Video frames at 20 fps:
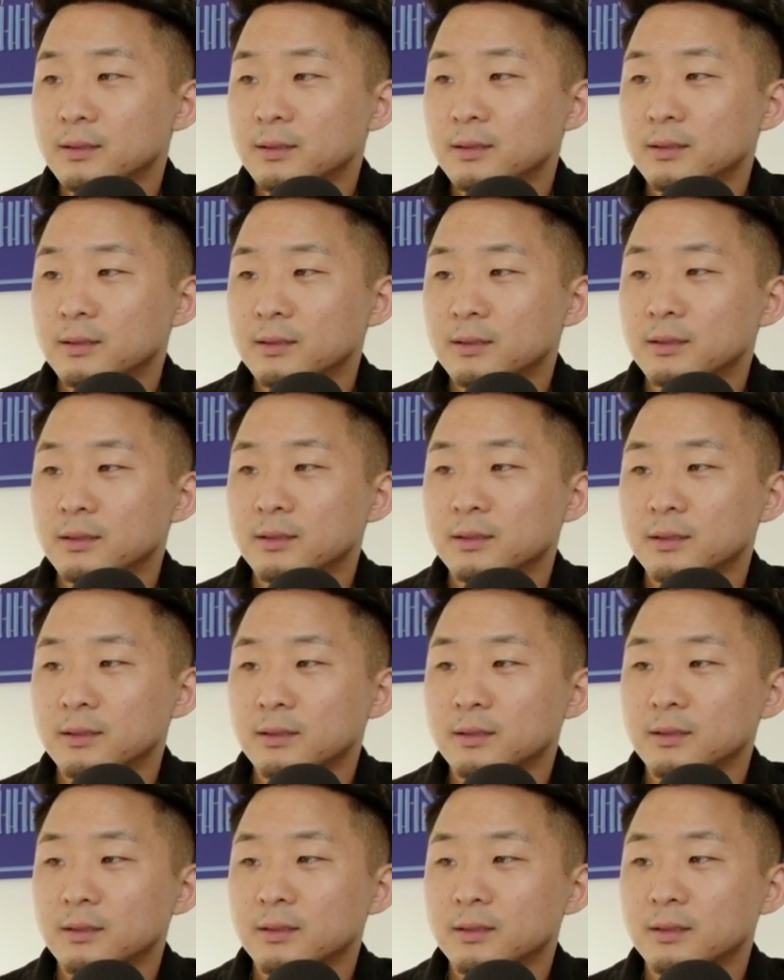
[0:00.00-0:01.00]

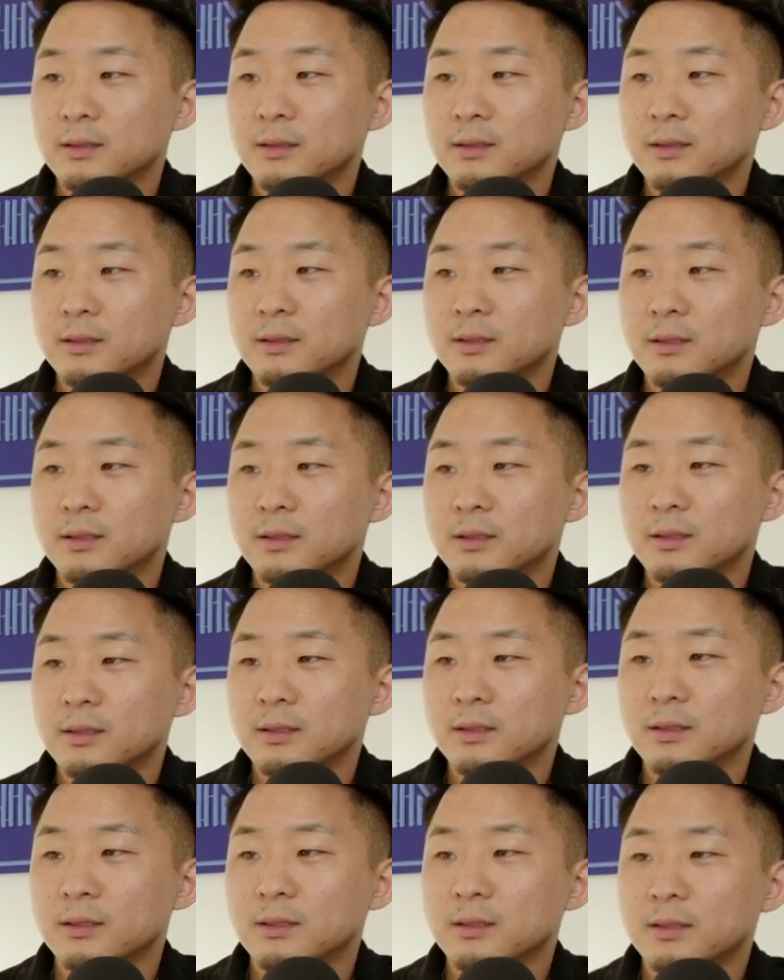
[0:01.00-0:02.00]

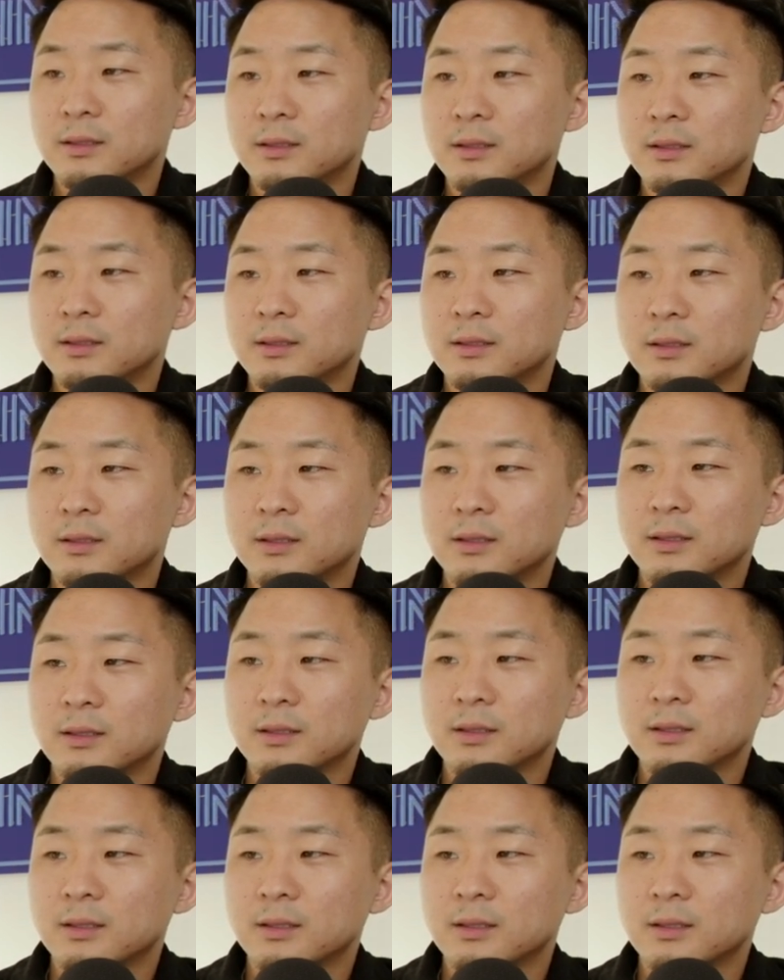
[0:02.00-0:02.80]
(not speaking)